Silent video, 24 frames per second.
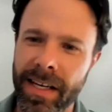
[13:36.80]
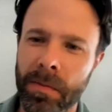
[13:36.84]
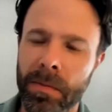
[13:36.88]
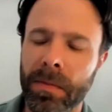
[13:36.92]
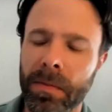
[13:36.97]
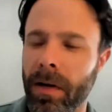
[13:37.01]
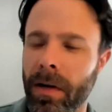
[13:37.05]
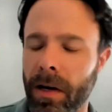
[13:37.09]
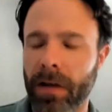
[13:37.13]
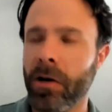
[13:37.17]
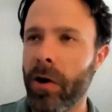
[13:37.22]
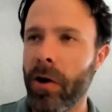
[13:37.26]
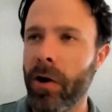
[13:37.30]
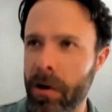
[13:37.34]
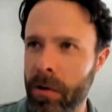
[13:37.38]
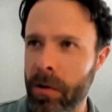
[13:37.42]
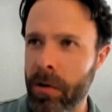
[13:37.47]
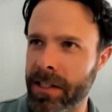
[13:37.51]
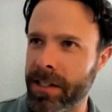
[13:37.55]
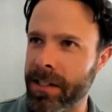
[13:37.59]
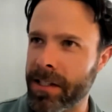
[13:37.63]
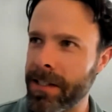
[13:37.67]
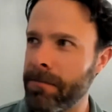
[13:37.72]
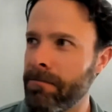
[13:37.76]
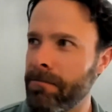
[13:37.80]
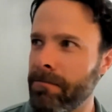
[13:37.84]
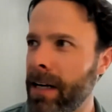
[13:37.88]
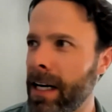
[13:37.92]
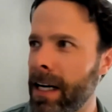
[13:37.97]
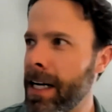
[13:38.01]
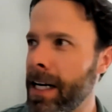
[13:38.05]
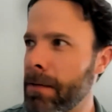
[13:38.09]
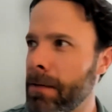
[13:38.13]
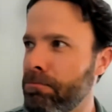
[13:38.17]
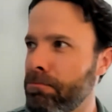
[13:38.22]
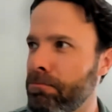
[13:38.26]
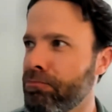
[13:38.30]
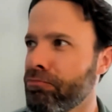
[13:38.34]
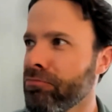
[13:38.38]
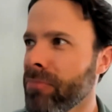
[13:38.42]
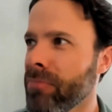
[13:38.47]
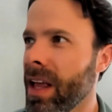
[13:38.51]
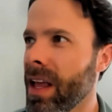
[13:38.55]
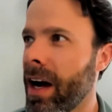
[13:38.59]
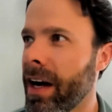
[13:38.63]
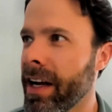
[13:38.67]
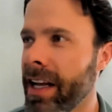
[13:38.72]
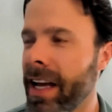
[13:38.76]
example, or great question.
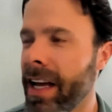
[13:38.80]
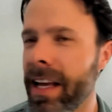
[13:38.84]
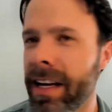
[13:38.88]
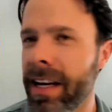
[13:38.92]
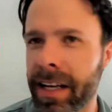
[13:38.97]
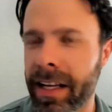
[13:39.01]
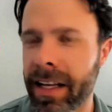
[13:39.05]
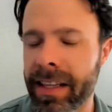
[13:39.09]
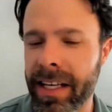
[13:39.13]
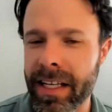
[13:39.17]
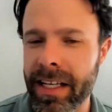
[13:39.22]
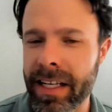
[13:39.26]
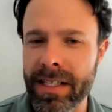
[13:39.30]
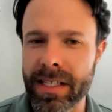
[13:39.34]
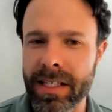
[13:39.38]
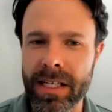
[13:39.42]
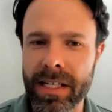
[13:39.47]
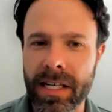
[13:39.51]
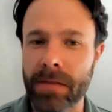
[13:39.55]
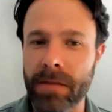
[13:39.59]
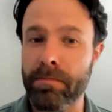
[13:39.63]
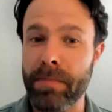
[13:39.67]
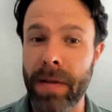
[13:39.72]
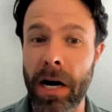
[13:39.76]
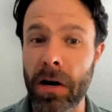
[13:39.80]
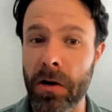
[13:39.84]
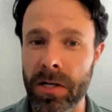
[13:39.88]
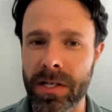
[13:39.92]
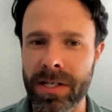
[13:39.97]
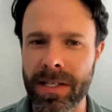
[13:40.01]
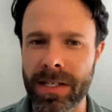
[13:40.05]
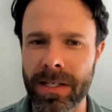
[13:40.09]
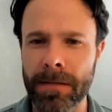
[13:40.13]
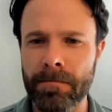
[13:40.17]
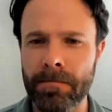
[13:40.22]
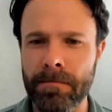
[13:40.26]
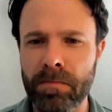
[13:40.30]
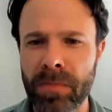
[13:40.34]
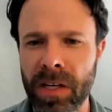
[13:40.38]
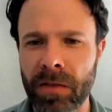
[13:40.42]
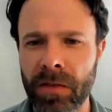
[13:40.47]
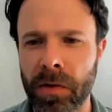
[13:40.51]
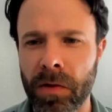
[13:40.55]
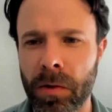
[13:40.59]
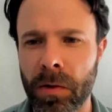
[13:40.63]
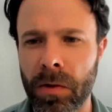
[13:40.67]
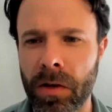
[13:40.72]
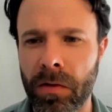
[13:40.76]
Again, I think it's comparison.
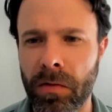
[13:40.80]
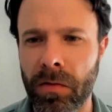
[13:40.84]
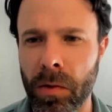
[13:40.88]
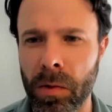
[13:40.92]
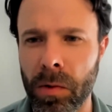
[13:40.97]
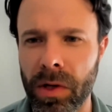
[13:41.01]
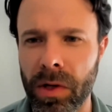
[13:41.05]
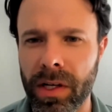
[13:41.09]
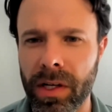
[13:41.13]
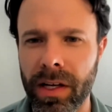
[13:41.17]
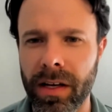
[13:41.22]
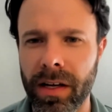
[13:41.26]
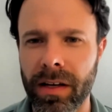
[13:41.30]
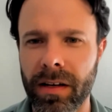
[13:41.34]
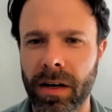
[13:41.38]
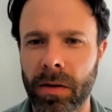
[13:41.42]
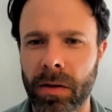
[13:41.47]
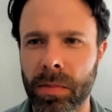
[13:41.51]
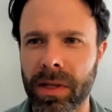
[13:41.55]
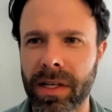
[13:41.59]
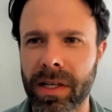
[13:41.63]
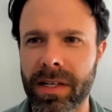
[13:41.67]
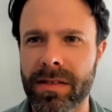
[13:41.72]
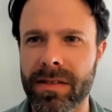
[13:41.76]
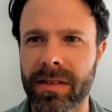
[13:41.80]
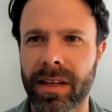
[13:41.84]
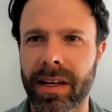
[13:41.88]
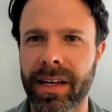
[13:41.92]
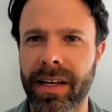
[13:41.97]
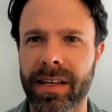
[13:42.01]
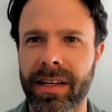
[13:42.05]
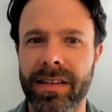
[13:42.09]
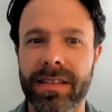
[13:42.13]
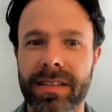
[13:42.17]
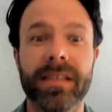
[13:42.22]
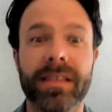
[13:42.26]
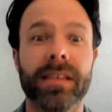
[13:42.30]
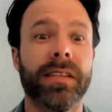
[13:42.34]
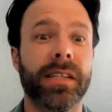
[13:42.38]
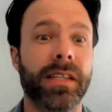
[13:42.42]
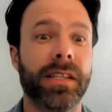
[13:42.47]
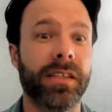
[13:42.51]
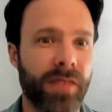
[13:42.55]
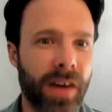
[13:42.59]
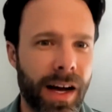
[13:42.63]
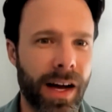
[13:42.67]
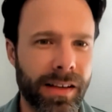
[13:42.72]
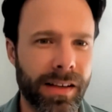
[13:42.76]
If you look at a place like
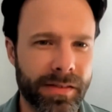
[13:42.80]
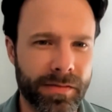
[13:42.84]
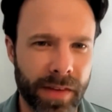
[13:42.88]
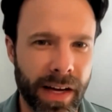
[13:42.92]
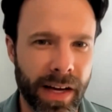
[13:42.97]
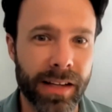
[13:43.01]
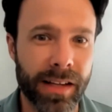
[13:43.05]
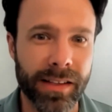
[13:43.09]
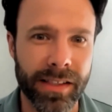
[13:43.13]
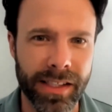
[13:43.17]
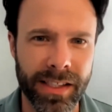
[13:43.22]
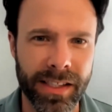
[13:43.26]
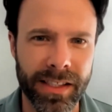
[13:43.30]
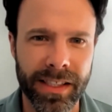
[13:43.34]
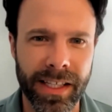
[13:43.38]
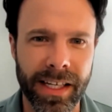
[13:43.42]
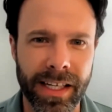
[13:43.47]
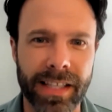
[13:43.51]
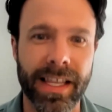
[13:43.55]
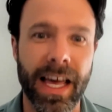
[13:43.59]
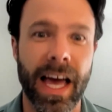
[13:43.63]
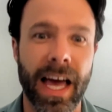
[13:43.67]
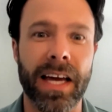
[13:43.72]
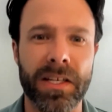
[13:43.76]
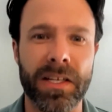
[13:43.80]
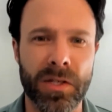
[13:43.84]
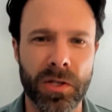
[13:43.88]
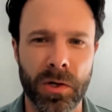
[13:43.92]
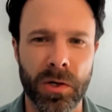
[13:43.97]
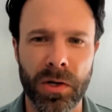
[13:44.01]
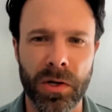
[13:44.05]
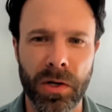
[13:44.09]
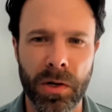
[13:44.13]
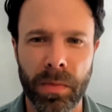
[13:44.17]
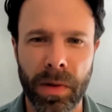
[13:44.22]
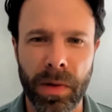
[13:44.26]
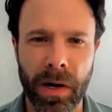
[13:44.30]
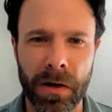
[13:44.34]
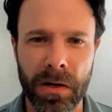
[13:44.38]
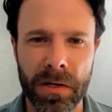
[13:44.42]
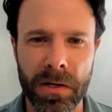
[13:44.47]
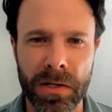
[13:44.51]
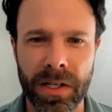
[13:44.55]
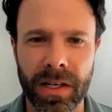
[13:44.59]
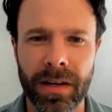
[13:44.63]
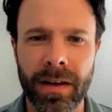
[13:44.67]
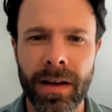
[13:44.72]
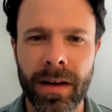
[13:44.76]
Silicon Valley and take that as your
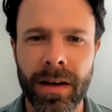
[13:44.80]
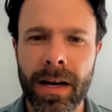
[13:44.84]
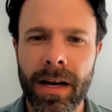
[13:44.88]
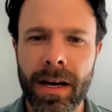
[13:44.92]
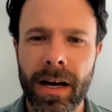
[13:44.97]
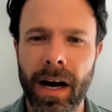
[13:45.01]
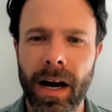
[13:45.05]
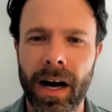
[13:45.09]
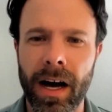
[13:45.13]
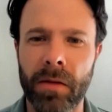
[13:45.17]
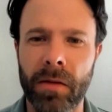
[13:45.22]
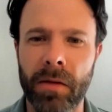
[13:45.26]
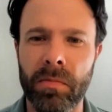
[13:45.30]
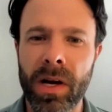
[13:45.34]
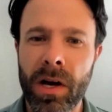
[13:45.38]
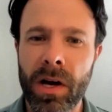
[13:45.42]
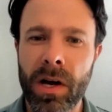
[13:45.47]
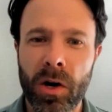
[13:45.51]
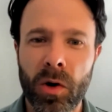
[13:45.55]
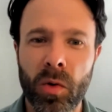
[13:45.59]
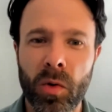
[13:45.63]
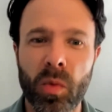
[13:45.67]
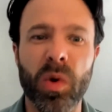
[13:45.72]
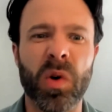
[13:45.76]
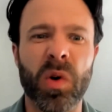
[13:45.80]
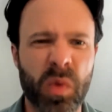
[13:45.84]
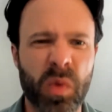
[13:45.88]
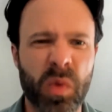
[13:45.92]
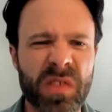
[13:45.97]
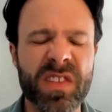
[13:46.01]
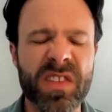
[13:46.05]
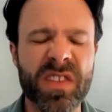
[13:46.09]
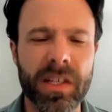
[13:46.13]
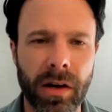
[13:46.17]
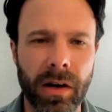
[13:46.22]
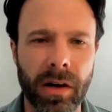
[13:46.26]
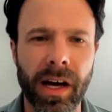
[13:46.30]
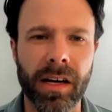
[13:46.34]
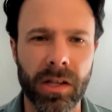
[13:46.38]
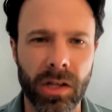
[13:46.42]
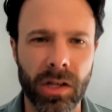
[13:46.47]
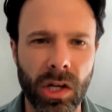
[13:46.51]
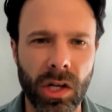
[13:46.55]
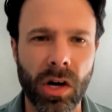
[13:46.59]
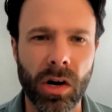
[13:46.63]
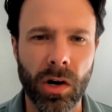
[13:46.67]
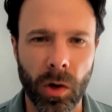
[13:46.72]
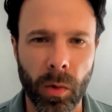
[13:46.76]
comparison, we've still
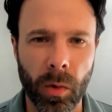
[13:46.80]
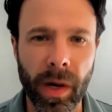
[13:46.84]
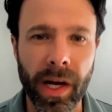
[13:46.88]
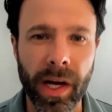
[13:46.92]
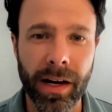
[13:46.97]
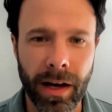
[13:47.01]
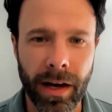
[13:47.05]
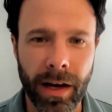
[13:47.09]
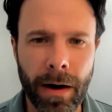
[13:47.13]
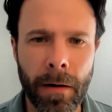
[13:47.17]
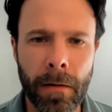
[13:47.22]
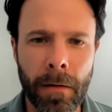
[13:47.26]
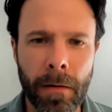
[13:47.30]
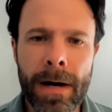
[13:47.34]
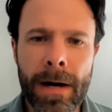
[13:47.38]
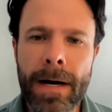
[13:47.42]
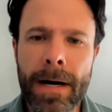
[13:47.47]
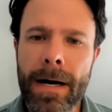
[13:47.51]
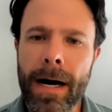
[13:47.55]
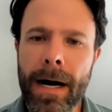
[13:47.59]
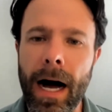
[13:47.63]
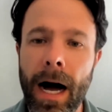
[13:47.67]
got a long way to go.